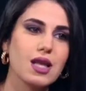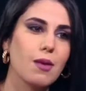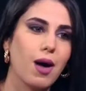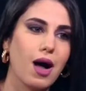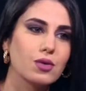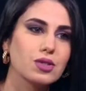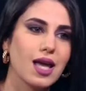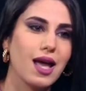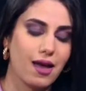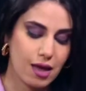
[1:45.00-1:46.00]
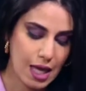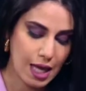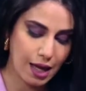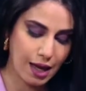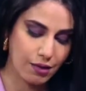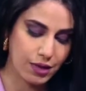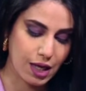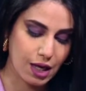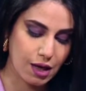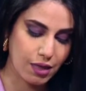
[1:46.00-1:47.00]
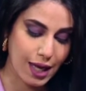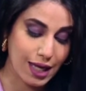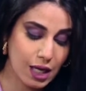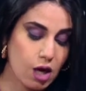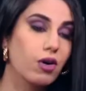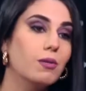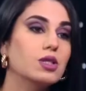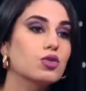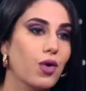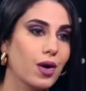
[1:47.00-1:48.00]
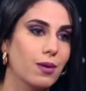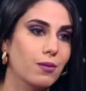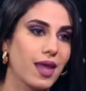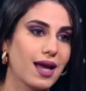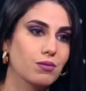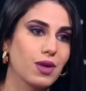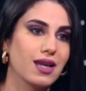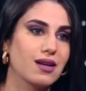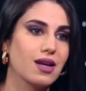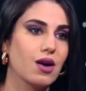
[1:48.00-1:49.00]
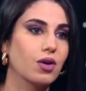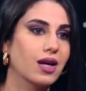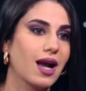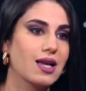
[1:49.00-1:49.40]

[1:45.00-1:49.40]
about the e-government forum that been organized